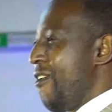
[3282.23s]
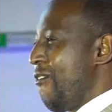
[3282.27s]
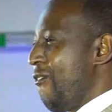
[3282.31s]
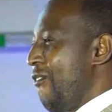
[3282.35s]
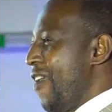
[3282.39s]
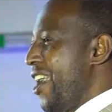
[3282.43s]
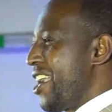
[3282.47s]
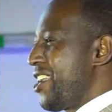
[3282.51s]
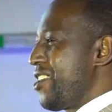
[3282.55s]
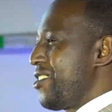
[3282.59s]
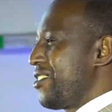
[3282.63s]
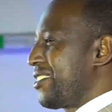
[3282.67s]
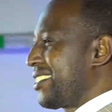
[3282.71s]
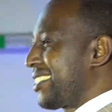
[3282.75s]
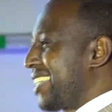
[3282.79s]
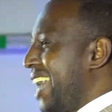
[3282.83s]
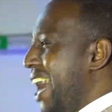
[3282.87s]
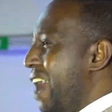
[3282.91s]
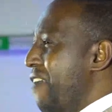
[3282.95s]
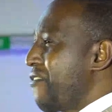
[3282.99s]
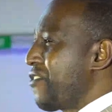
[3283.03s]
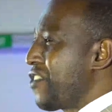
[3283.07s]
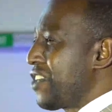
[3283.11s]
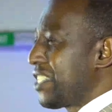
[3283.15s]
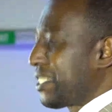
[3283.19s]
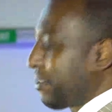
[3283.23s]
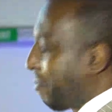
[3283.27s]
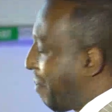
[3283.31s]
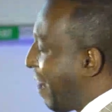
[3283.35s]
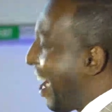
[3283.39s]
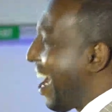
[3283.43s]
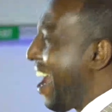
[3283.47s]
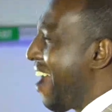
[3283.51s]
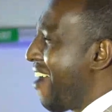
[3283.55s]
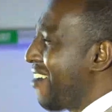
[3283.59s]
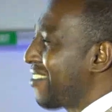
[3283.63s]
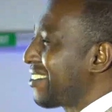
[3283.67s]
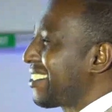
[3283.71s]
When you serve your
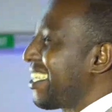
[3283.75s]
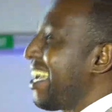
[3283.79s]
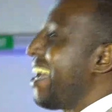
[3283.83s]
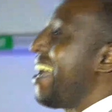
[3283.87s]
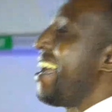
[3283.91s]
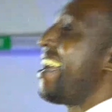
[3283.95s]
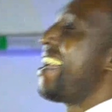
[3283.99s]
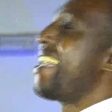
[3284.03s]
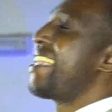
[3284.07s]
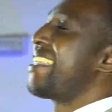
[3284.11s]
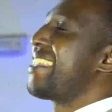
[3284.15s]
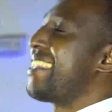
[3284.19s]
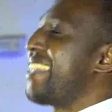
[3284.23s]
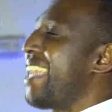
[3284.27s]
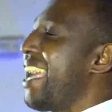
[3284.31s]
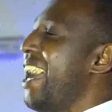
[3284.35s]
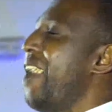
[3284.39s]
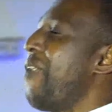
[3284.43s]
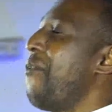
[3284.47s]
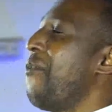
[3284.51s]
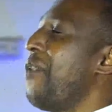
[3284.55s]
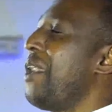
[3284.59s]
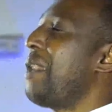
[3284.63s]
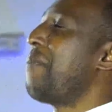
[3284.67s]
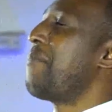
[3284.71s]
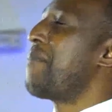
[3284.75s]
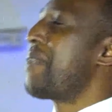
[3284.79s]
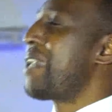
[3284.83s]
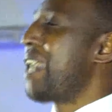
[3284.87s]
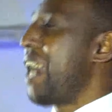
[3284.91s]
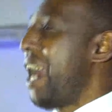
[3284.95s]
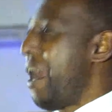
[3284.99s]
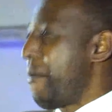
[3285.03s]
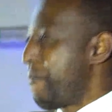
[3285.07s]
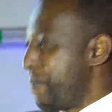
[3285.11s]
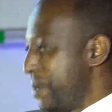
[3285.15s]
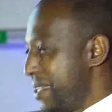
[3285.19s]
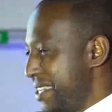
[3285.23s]
spouse, there will be
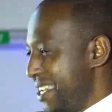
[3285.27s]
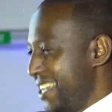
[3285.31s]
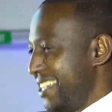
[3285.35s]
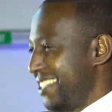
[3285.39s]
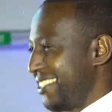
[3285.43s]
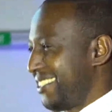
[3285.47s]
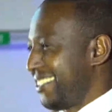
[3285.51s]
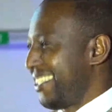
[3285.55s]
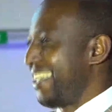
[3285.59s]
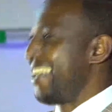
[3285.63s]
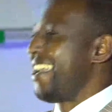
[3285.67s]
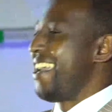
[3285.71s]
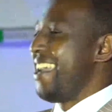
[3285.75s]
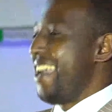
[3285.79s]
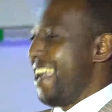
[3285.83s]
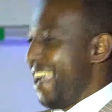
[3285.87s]
happiness